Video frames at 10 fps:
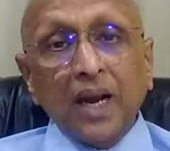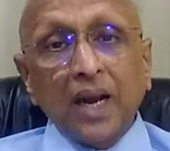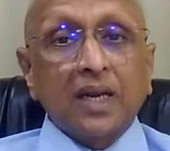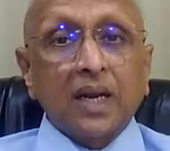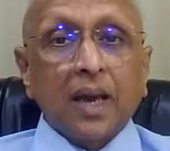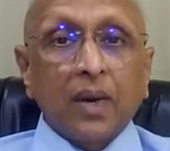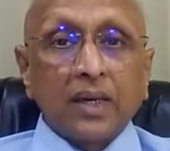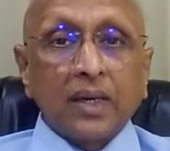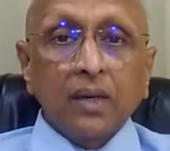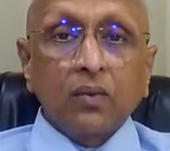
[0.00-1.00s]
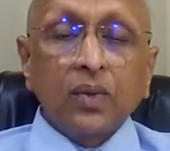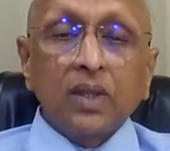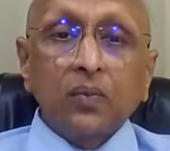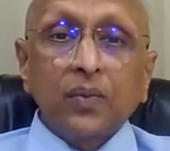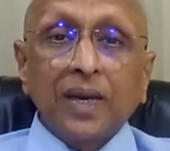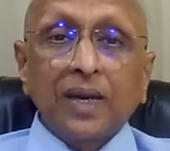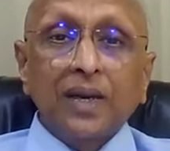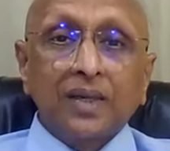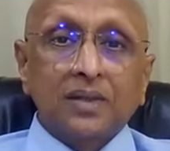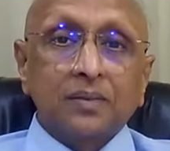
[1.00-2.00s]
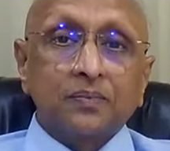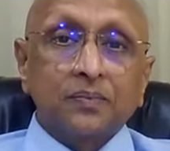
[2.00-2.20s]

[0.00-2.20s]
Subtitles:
at climacteric with weakness